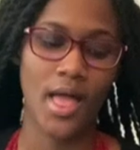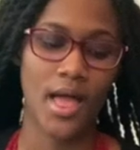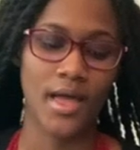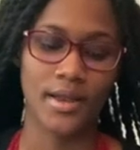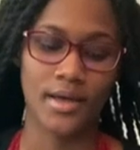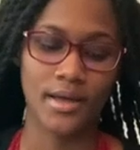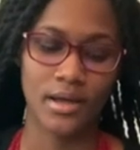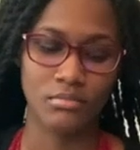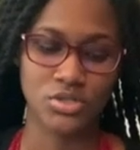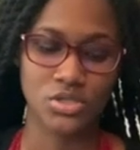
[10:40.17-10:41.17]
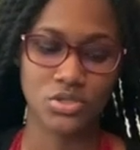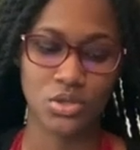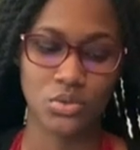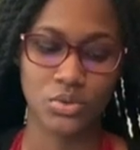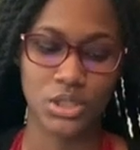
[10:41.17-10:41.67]
and i am just
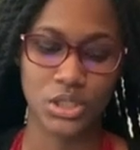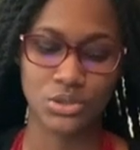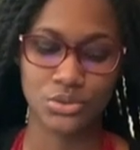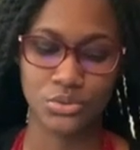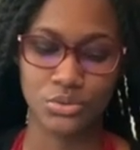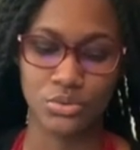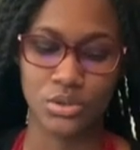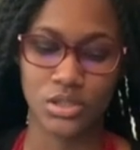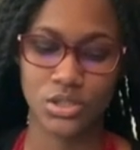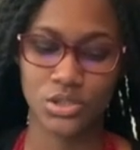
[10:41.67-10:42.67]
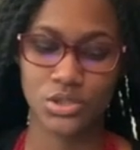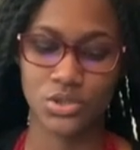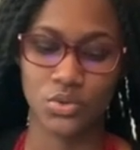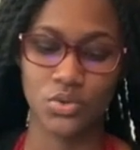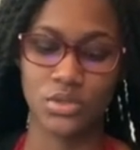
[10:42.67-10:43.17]
going to
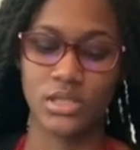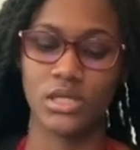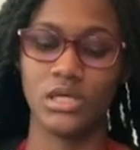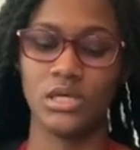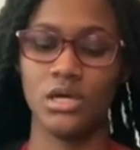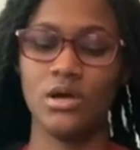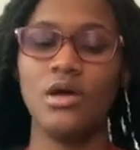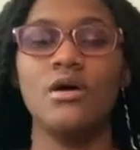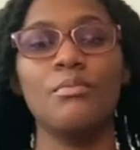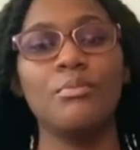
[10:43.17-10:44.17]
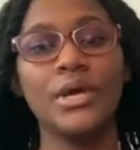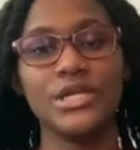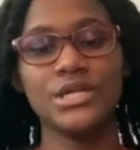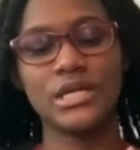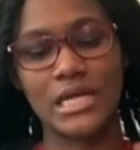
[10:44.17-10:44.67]
show the
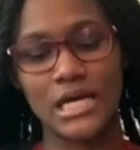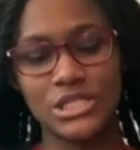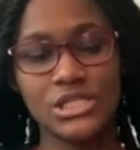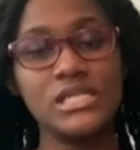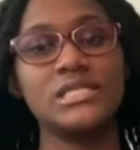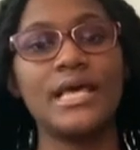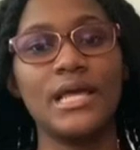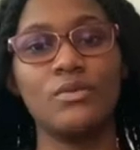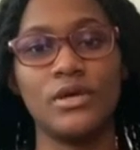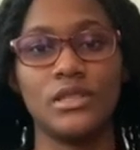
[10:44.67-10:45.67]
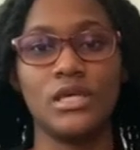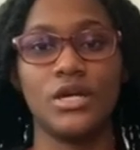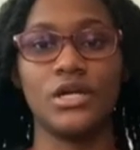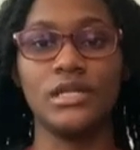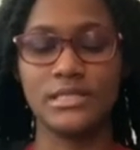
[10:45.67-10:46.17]
picture that she sent with the
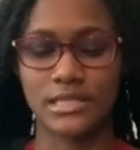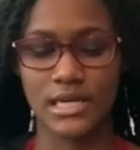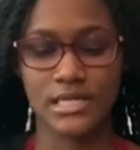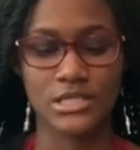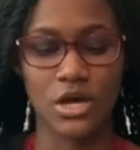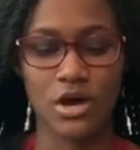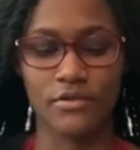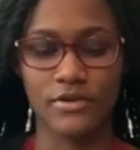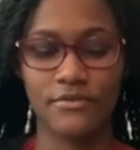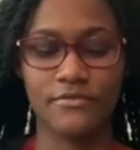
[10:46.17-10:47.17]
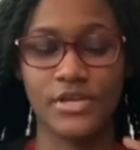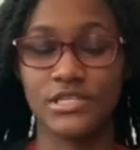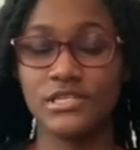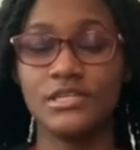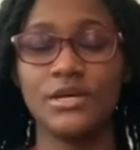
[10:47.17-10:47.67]
early signs of
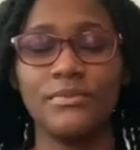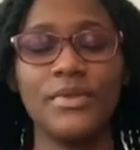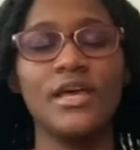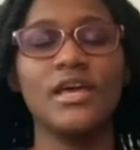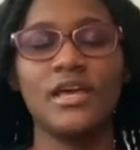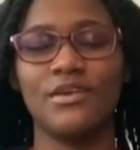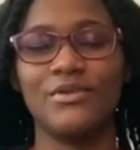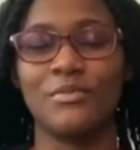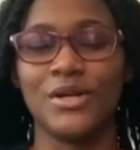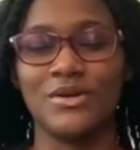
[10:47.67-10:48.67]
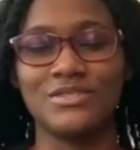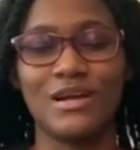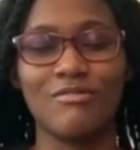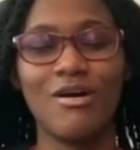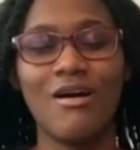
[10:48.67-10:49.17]
fascism if i pronounce that
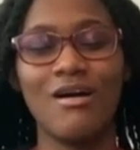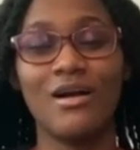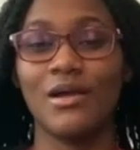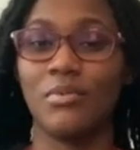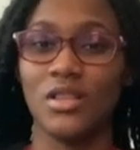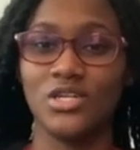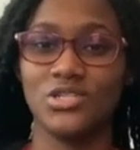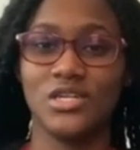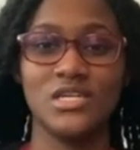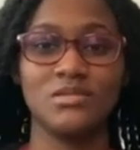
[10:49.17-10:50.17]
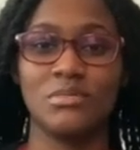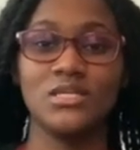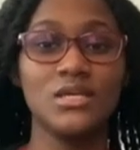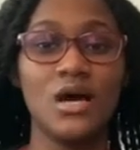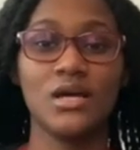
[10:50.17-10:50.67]
wrong i apologize my
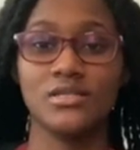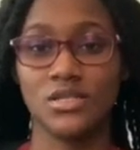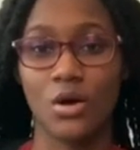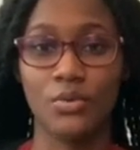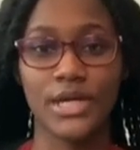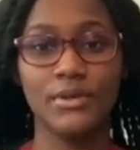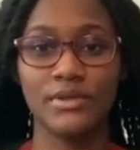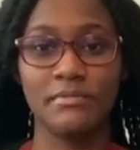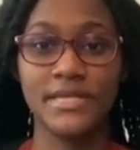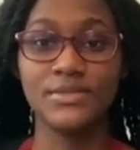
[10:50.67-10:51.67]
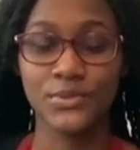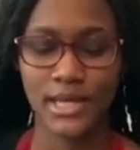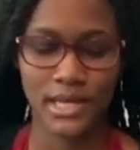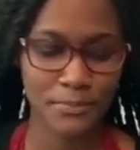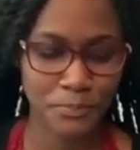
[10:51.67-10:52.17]
tongue is not working with me today